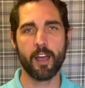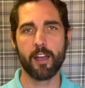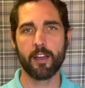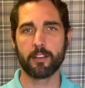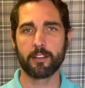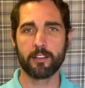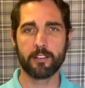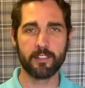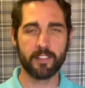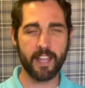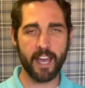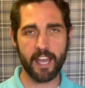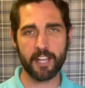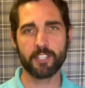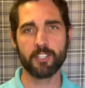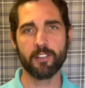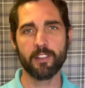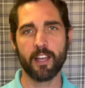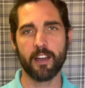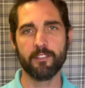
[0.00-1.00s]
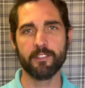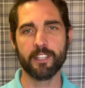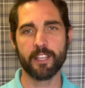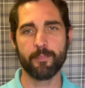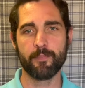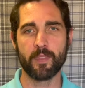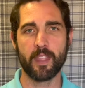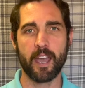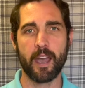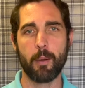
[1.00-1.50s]
Glad you loved
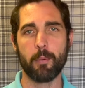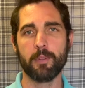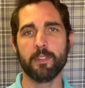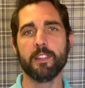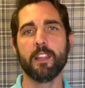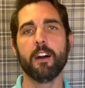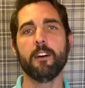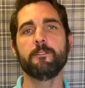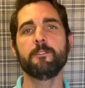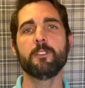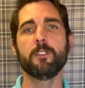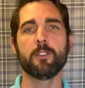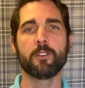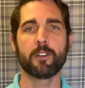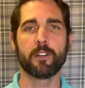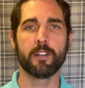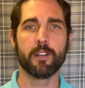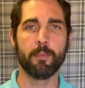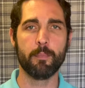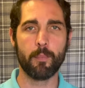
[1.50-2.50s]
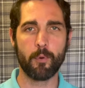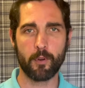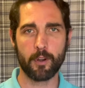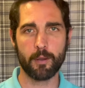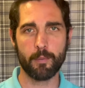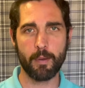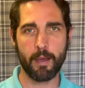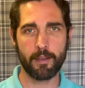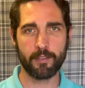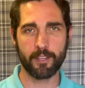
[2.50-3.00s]
it. I would love to learn
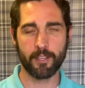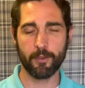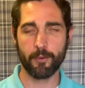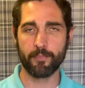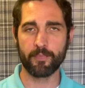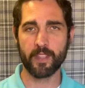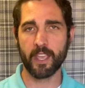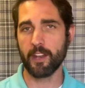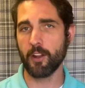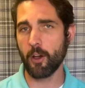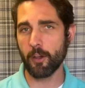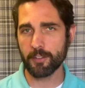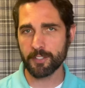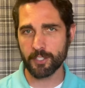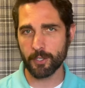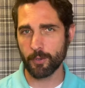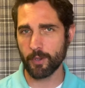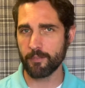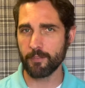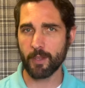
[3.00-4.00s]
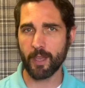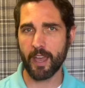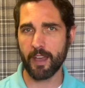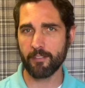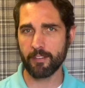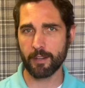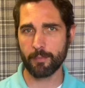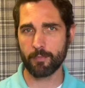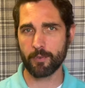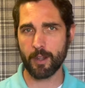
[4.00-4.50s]
more about you. And also, if you
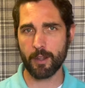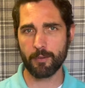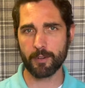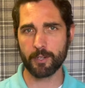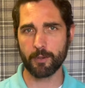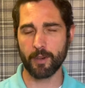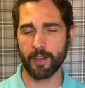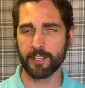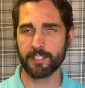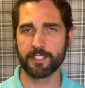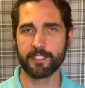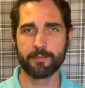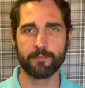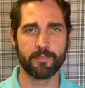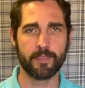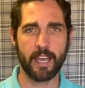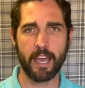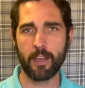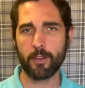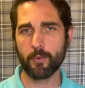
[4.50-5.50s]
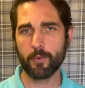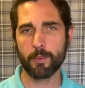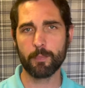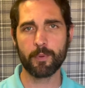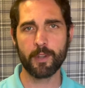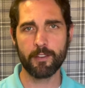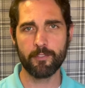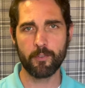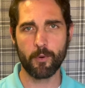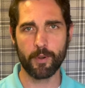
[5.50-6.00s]
have any prayer requests, how can we
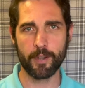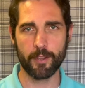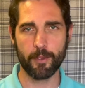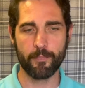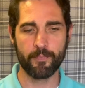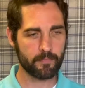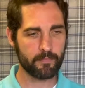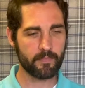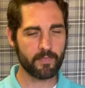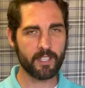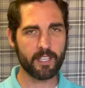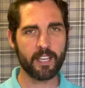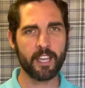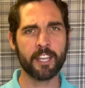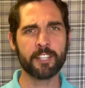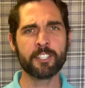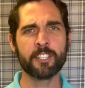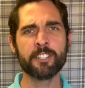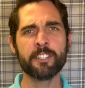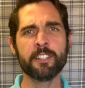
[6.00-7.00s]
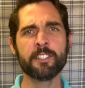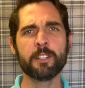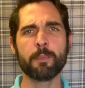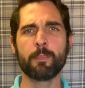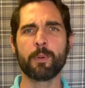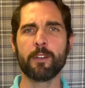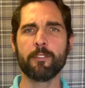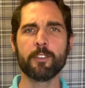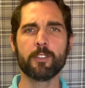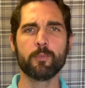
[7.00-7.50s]
pray for you? It's just such a
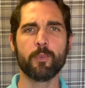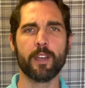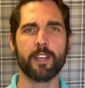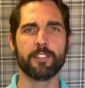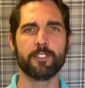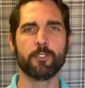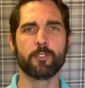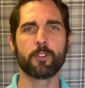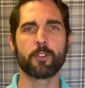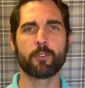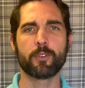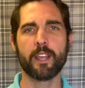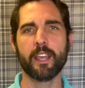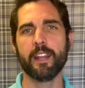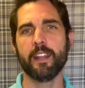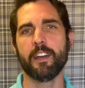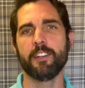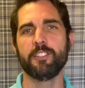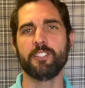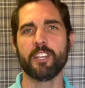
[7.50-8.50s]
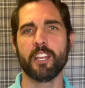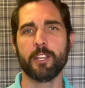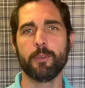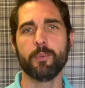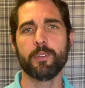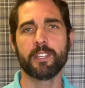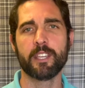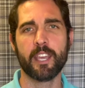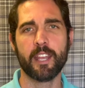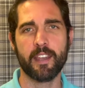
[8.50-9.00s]
perfect way to create a
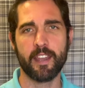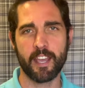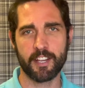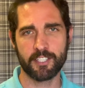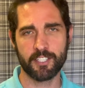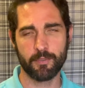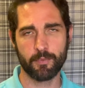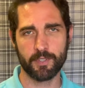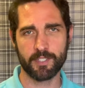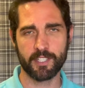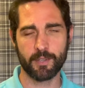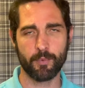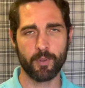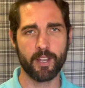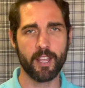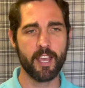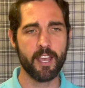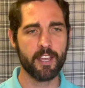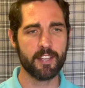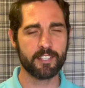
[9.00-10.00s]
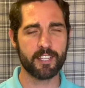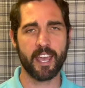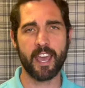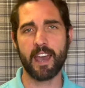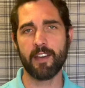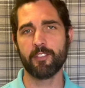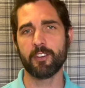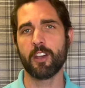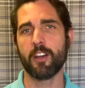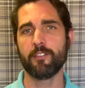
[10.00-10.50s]
genuine connection with someone, to
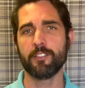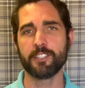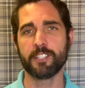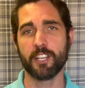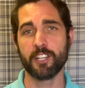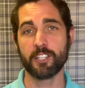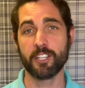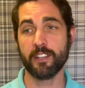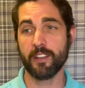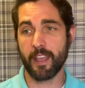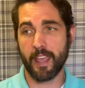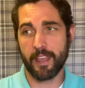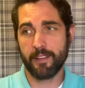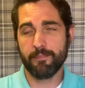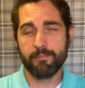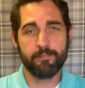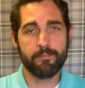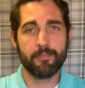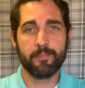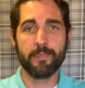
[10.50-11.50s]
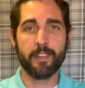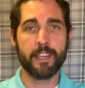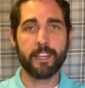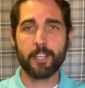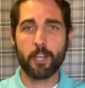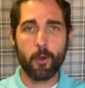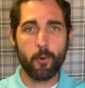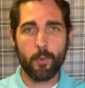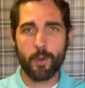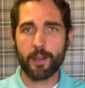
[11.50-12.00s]
have a conversation and let
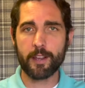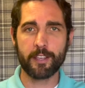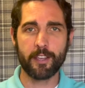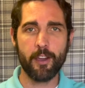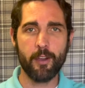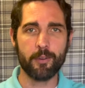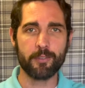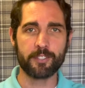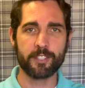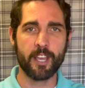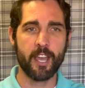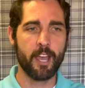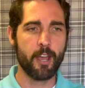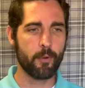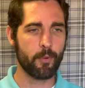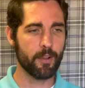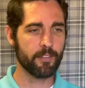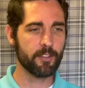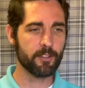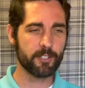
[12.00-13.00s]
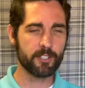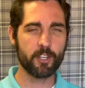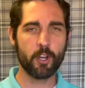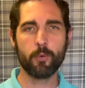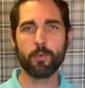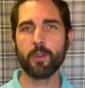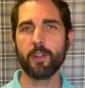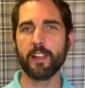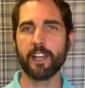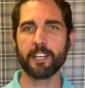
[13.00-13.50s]
it go where it goes, right? There's
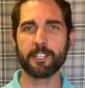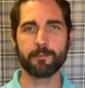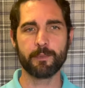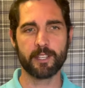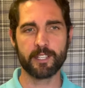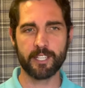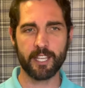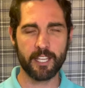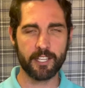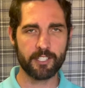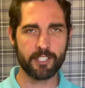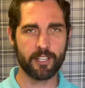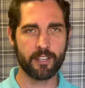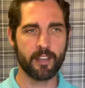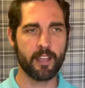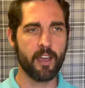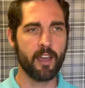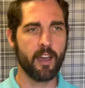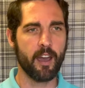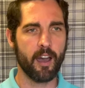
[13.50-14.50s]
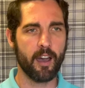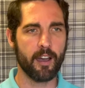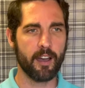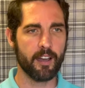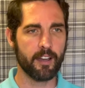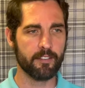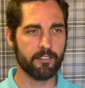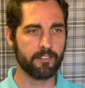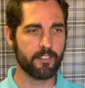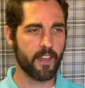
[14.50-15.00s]
no real expectation
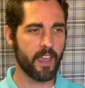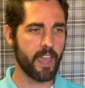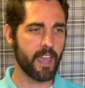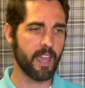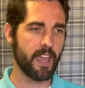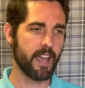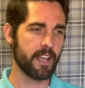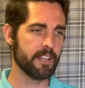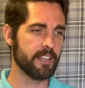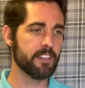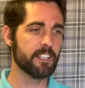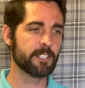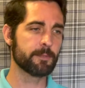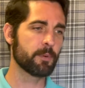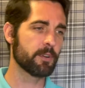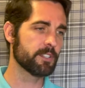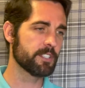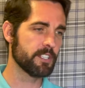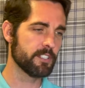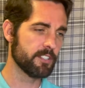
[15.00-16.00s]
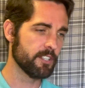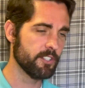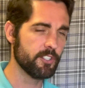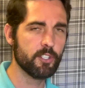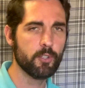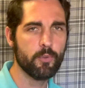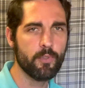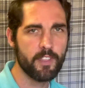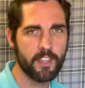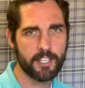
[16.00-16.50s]
of, hey, I need this person to
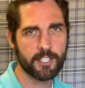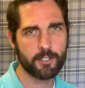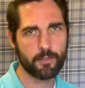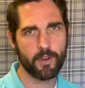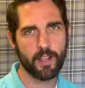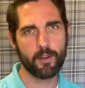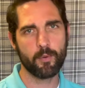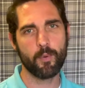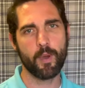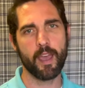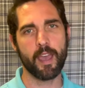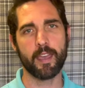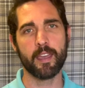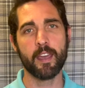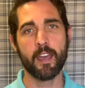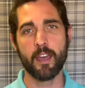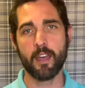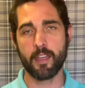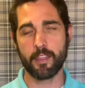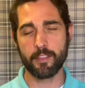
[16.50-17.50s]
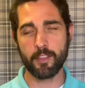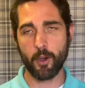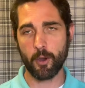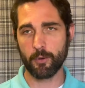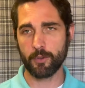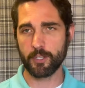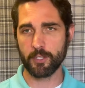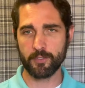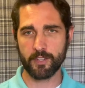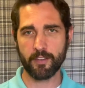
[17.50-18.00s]
do this right away,
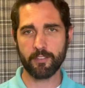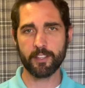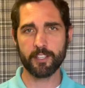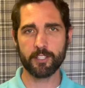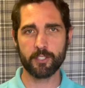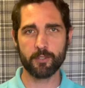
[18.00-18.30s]
though you definitely do